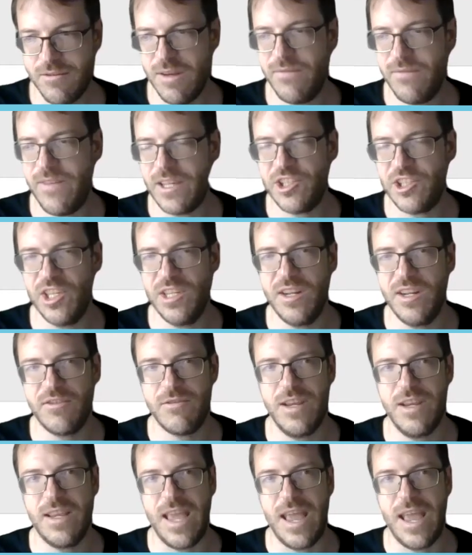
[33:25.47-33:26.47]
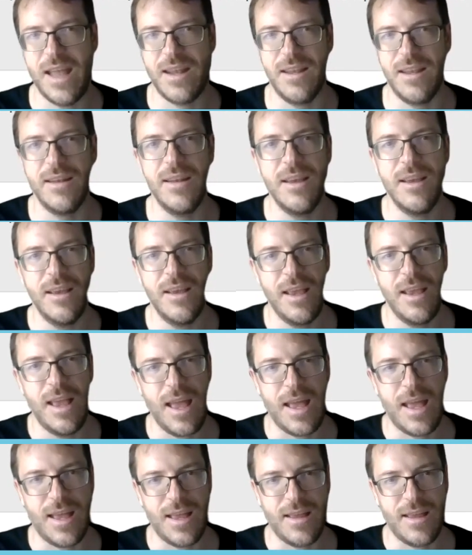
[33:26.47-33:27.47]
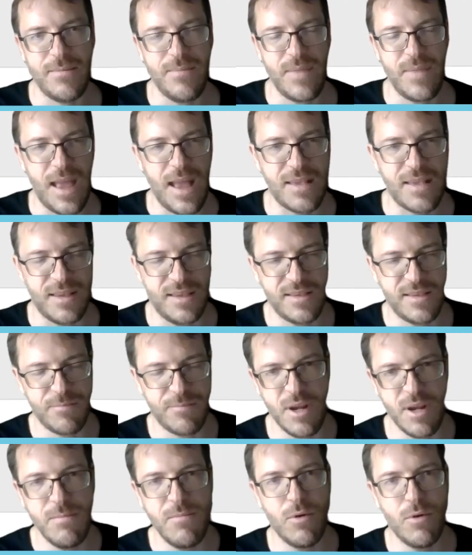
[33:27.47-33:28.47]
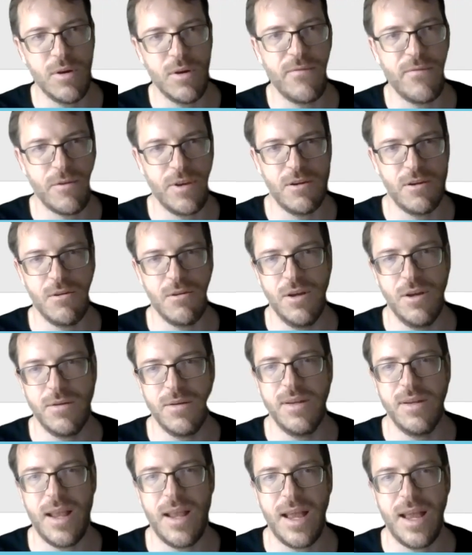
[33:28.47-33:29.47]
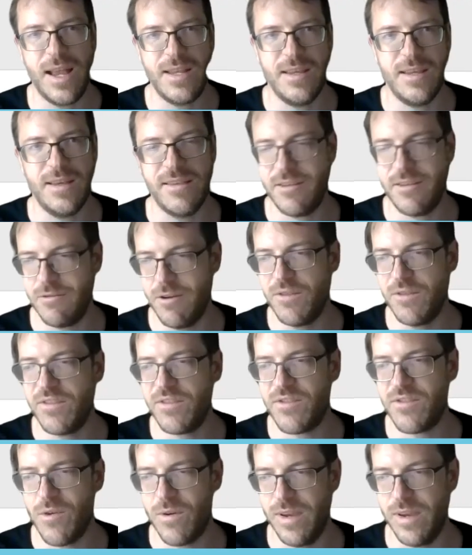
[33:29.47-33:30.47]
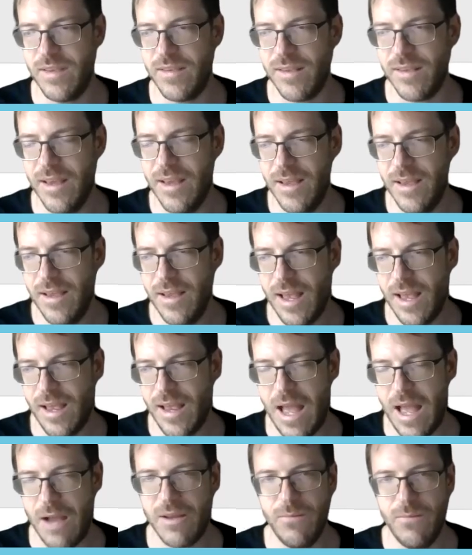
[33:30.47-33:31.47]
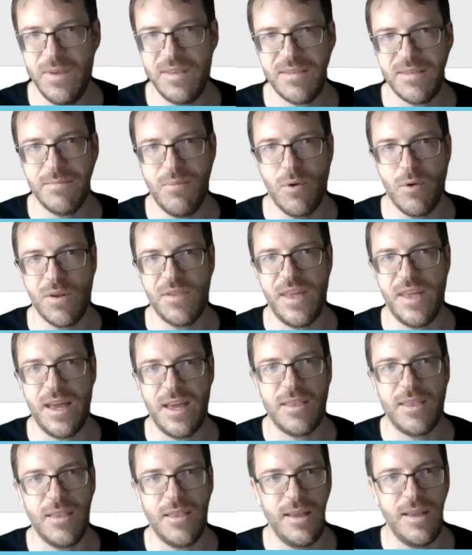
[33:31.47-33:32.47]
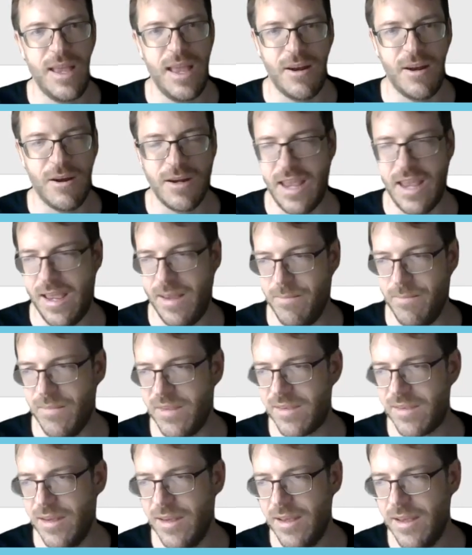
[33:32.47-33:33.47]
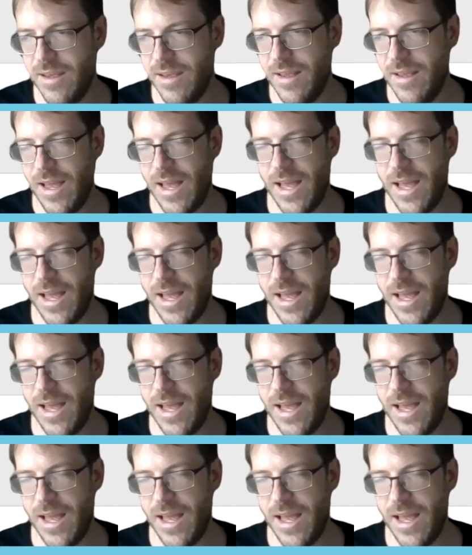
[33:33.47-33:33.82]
fiction and treat canon as a springboard for your own ideas, your own stories. How can we support that in our games?